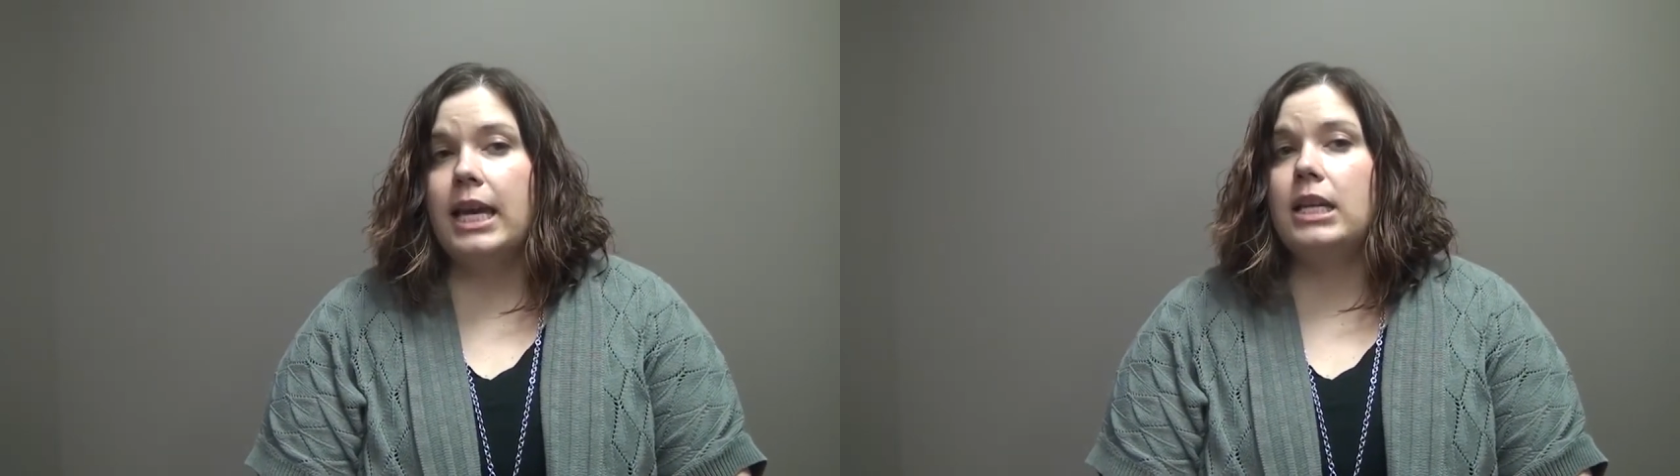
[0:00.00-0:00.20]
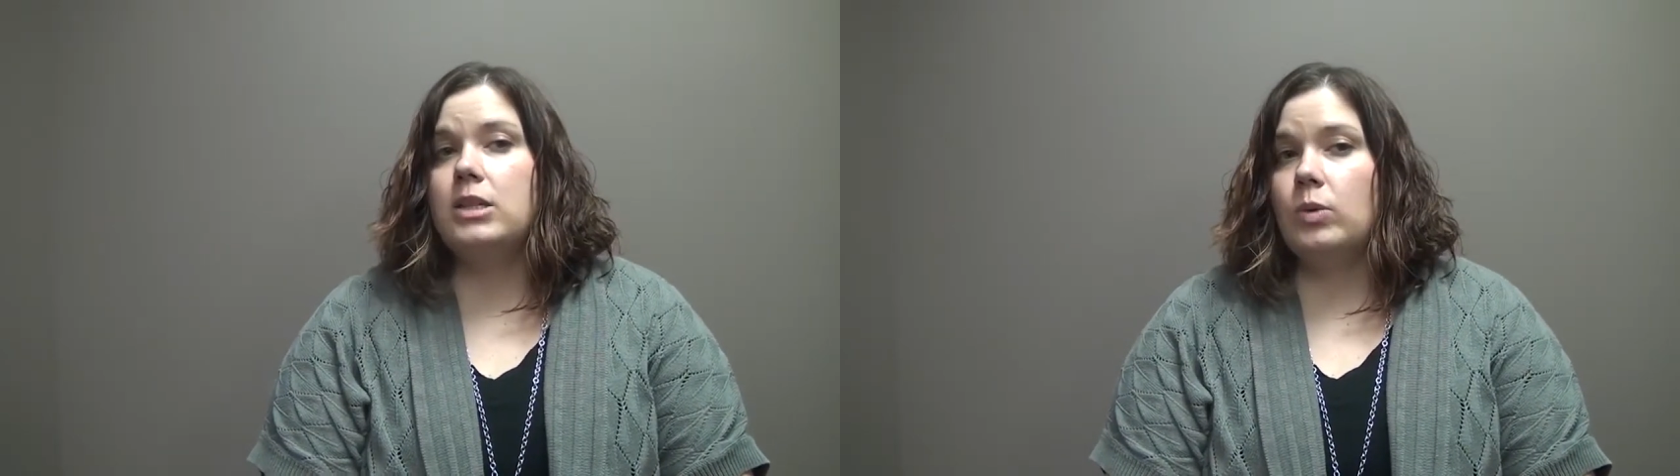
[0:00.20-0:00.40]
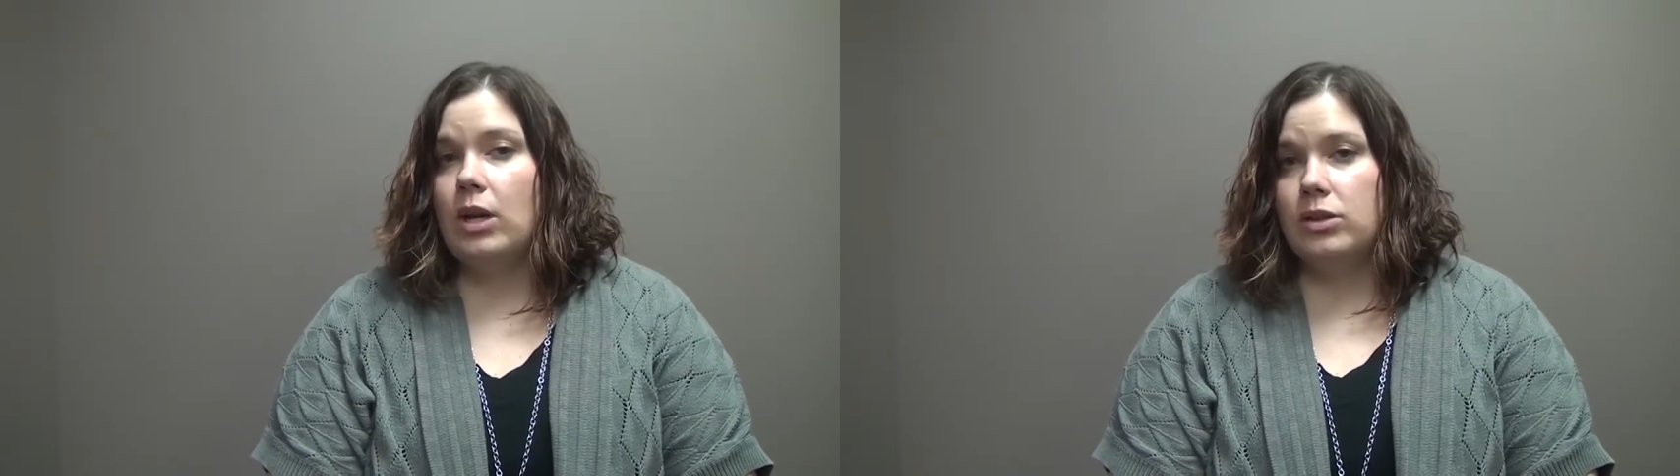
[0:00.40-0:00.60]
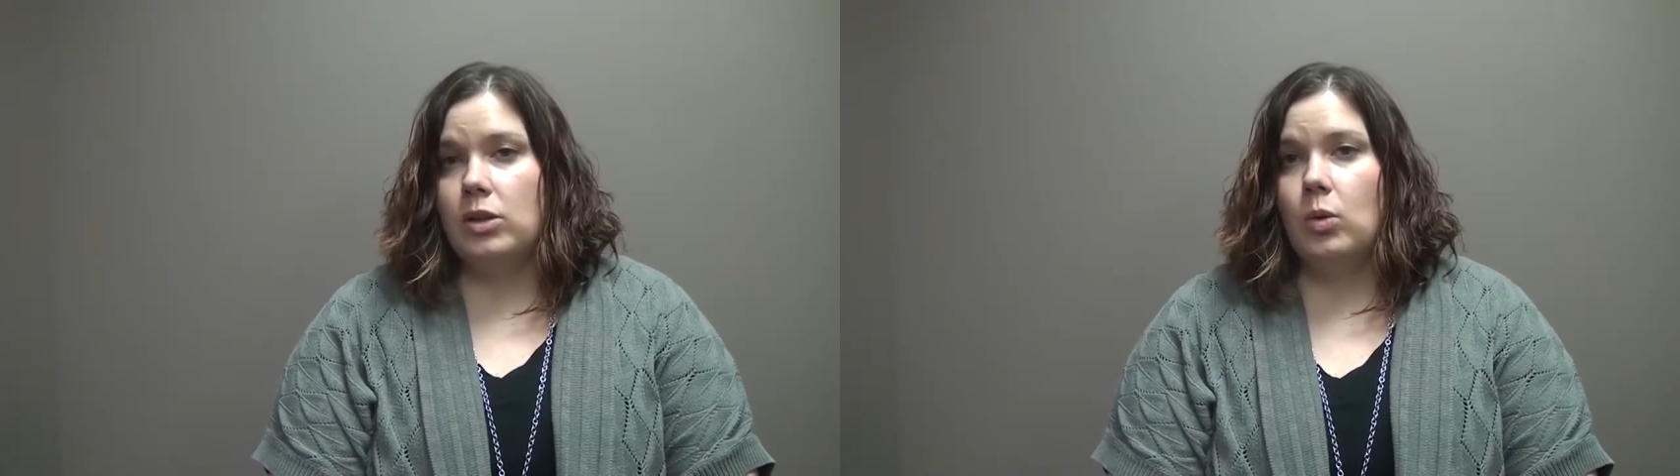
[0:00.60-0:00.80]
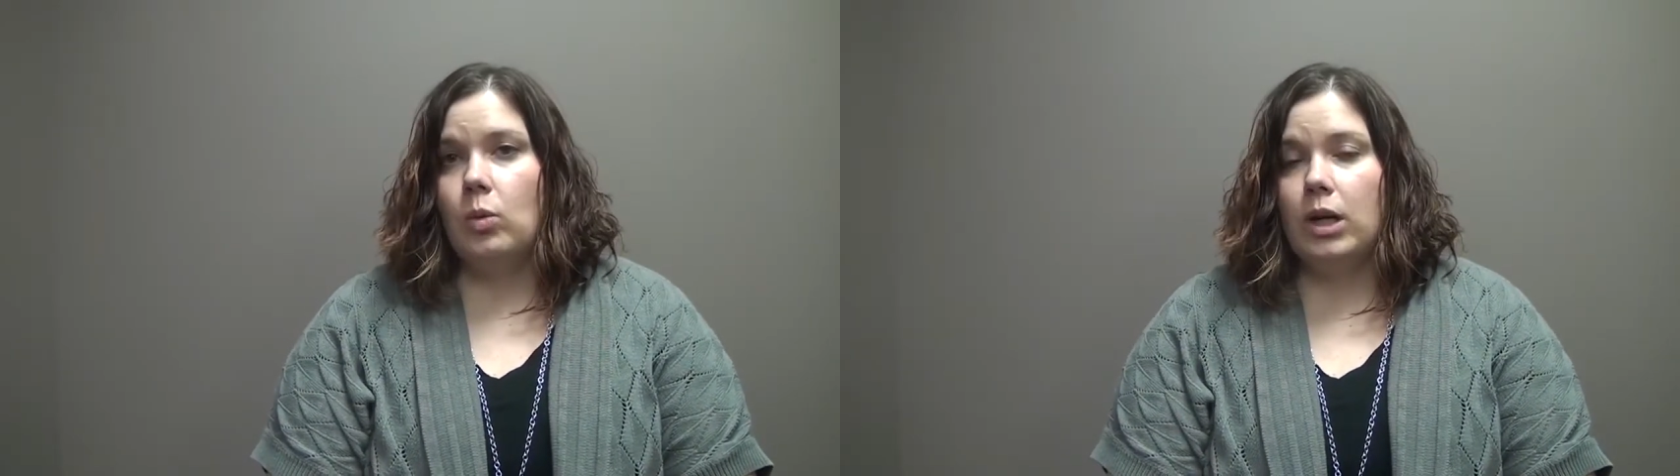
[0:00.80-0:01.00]
and we
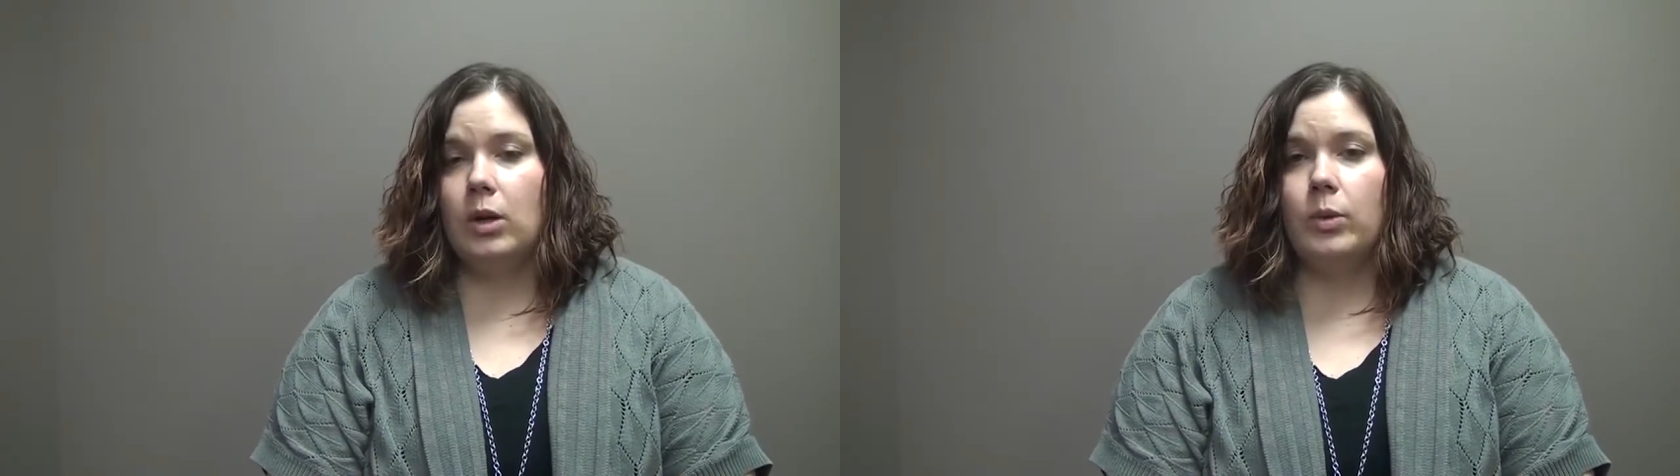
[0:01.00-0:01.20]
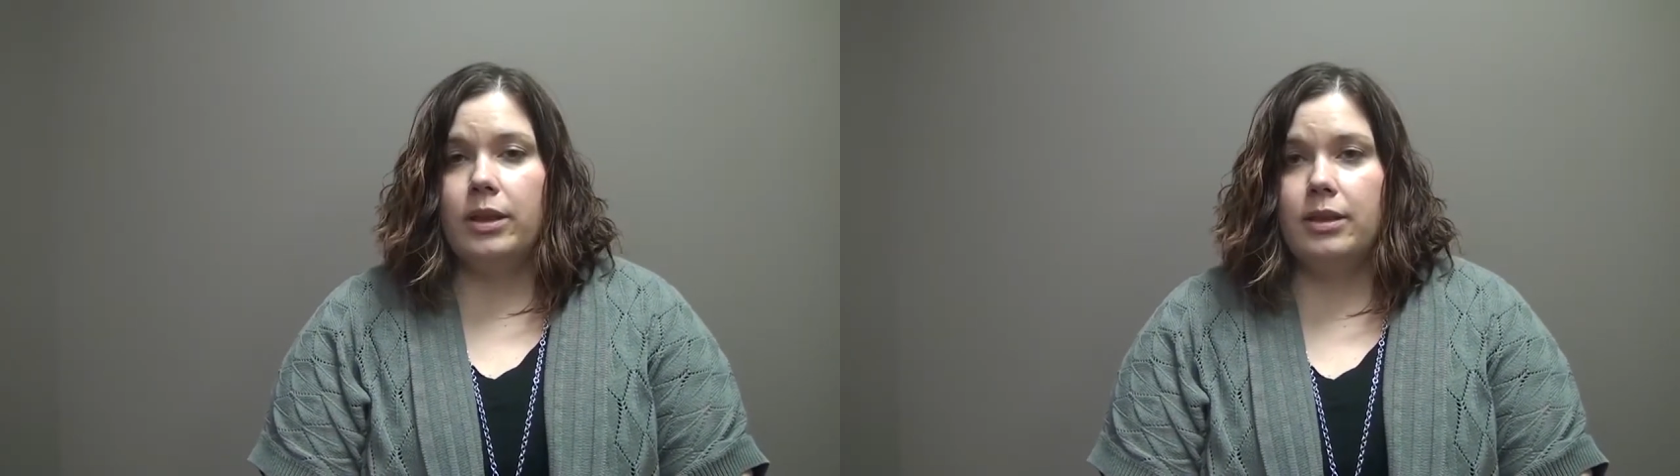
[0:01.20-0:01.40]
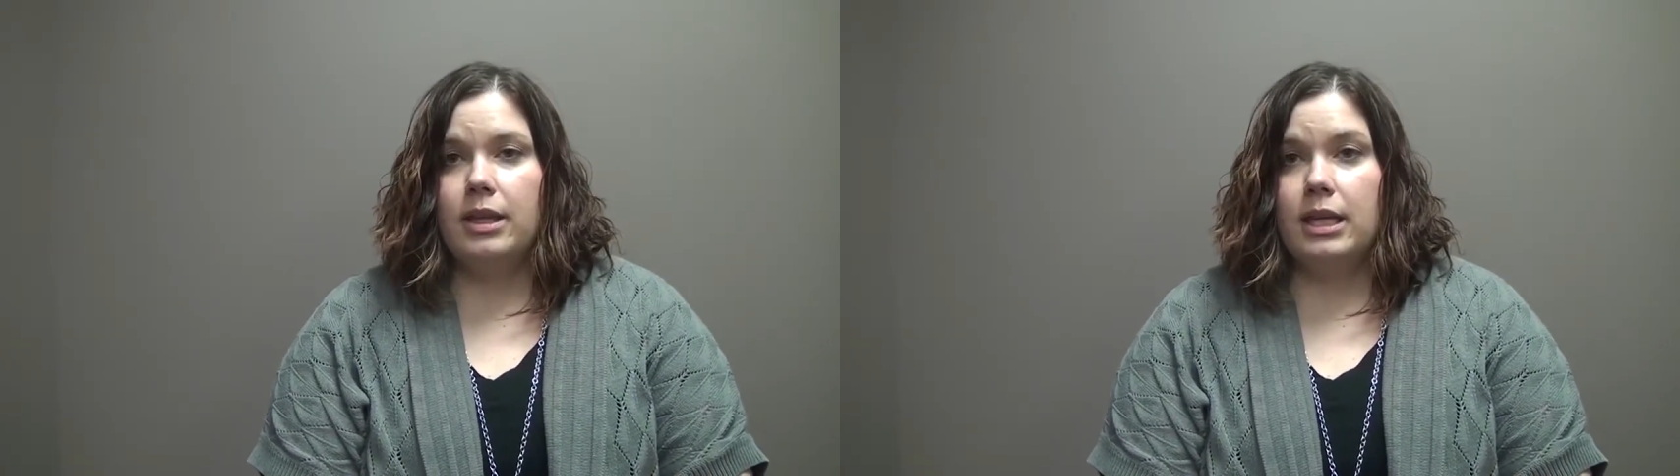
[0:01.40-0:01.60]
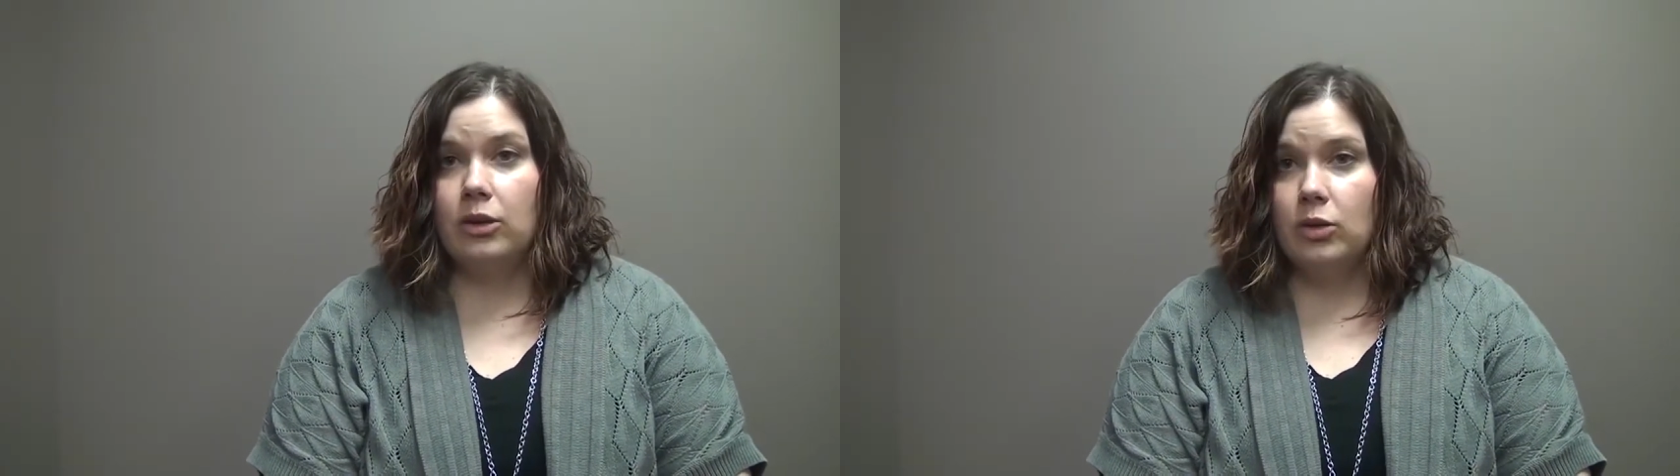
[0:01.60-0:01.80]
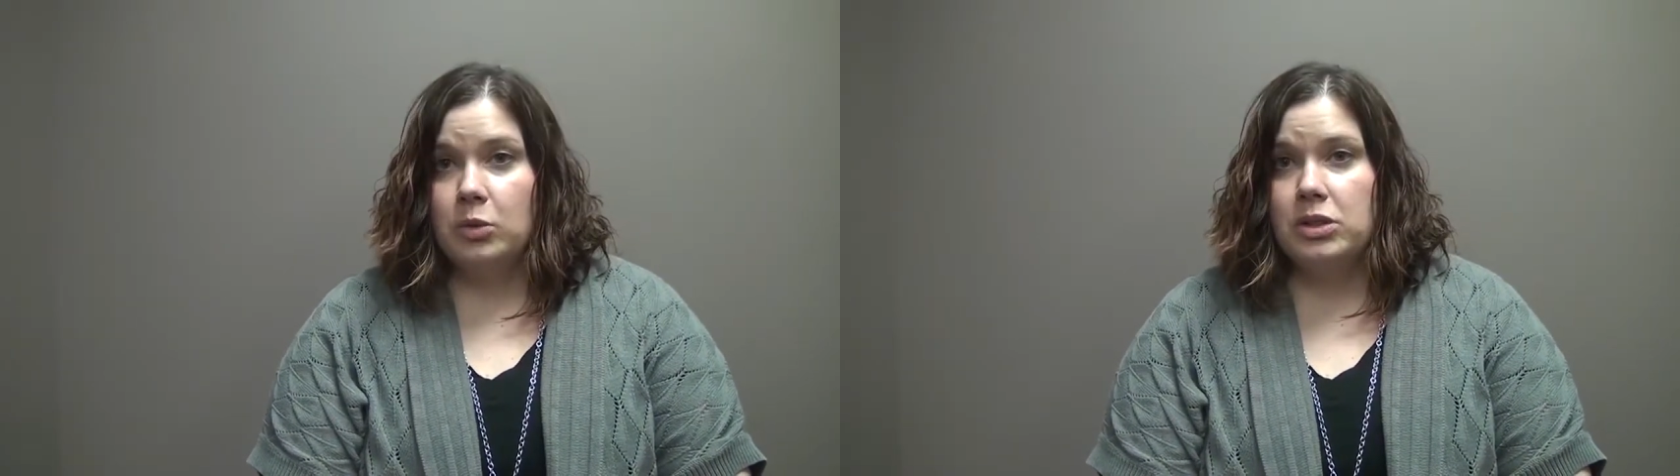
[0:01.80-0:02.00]
also work with the
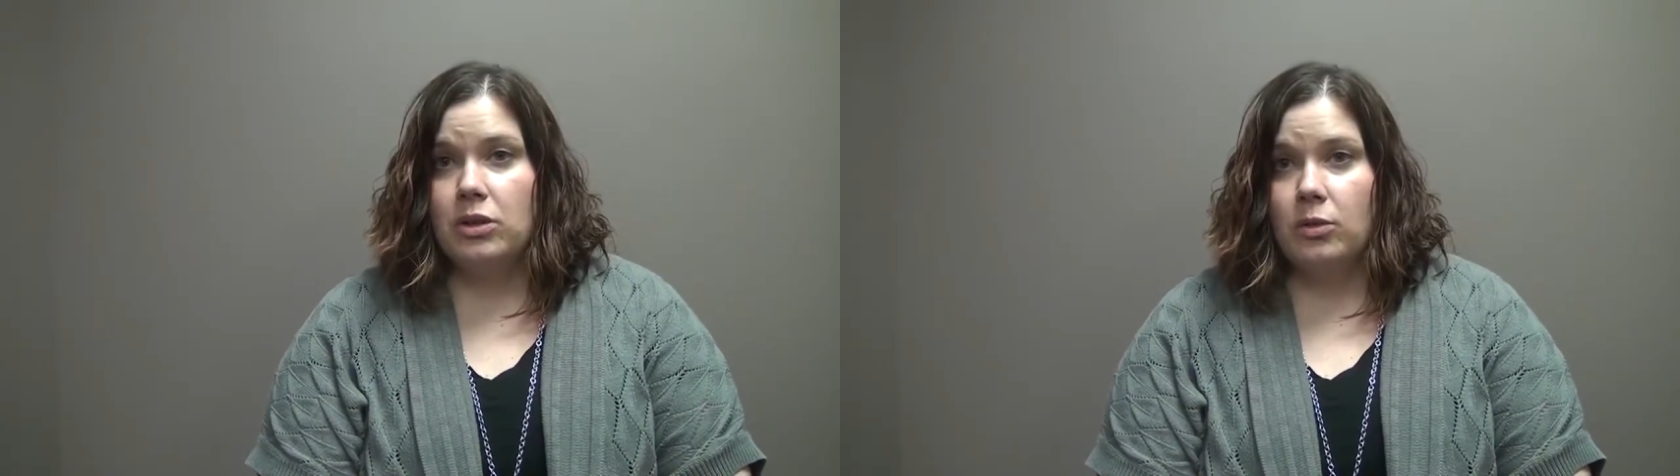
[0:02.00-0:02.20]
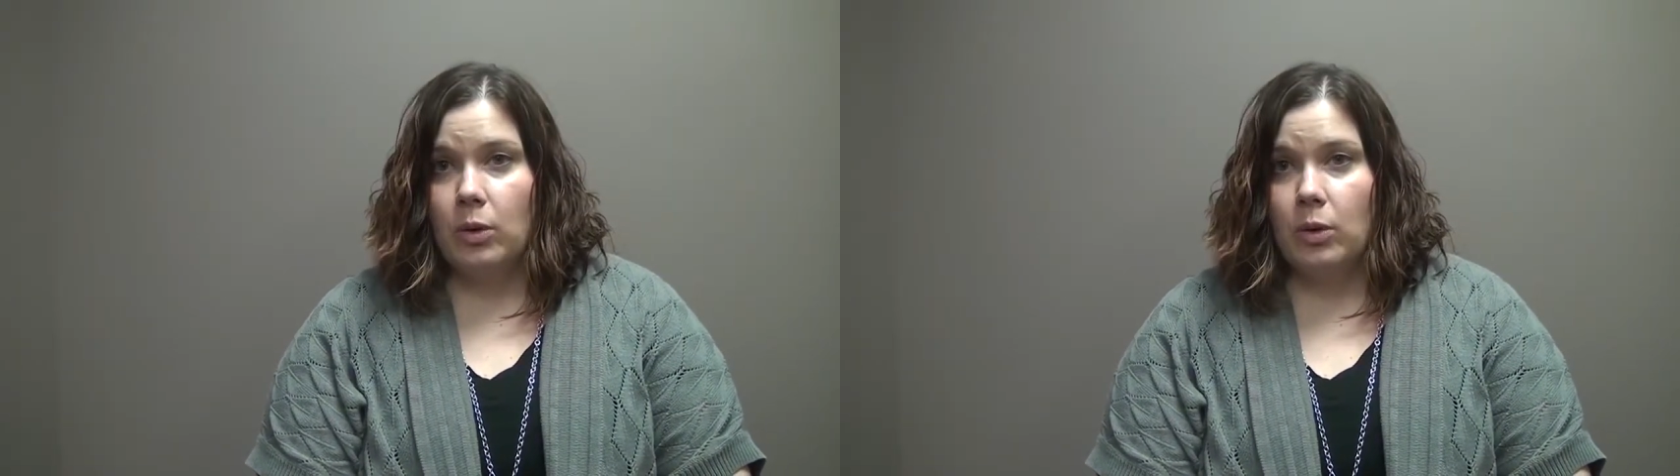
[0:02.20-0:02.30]
ear, nose, and